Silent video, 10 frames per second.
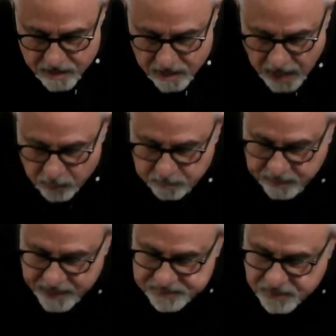I will
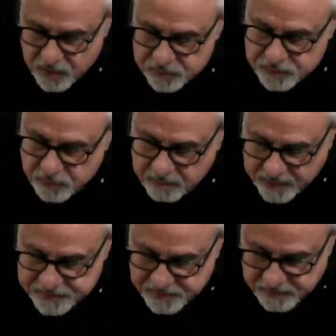bless those who
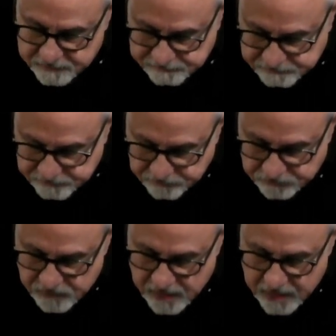bless you,
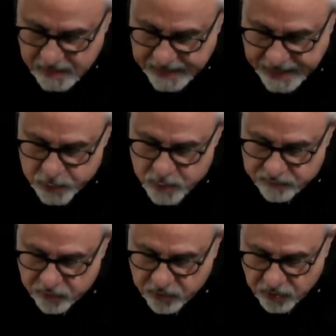and
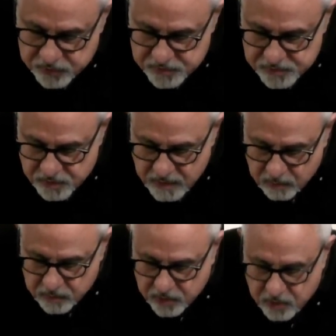whoever curses you, I
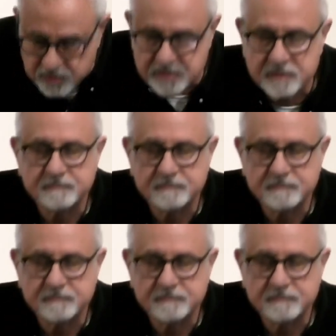will curse.